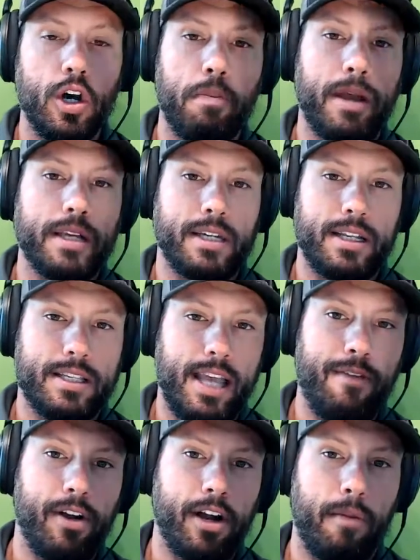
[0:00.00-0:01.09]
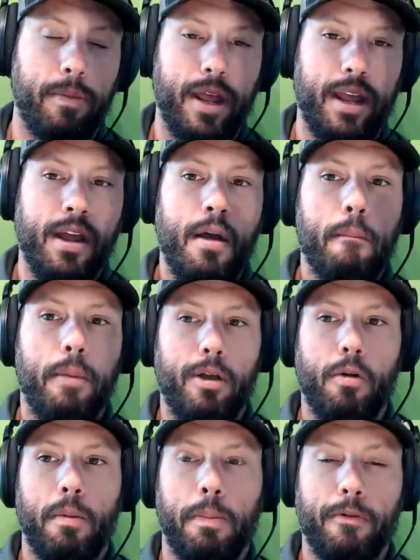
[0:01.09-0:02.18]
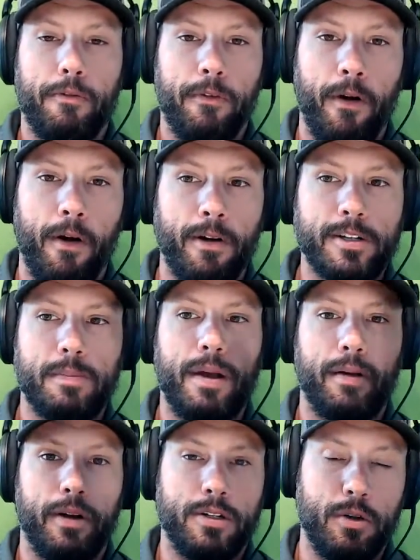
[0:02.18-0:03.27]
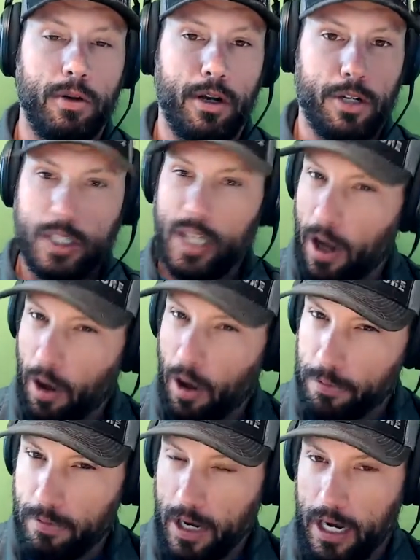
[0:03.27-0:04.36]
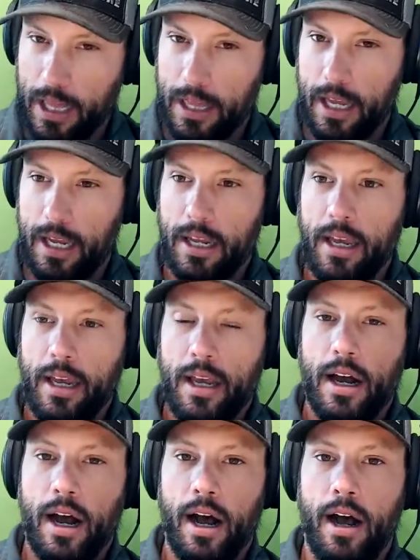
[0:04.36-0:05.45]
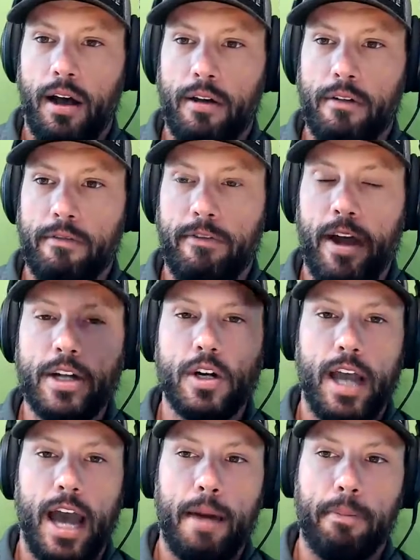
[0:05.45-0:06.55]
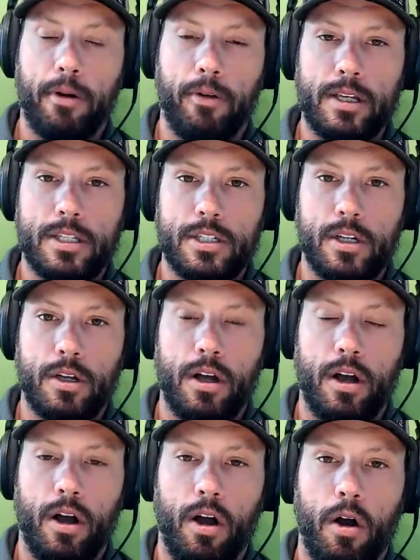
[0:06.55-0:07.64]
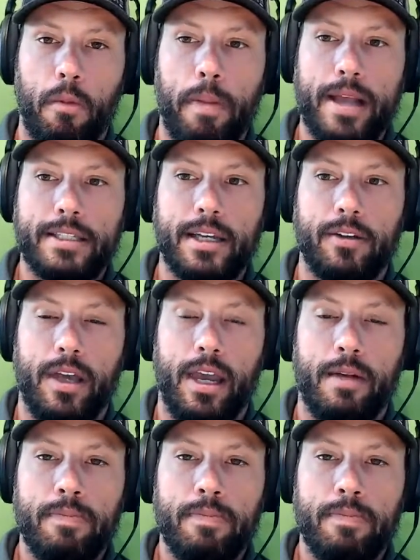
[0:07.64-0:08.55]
because it can save your company, but you would prefer to be able to do it yourself, kind of thing. Venture capitalists are basically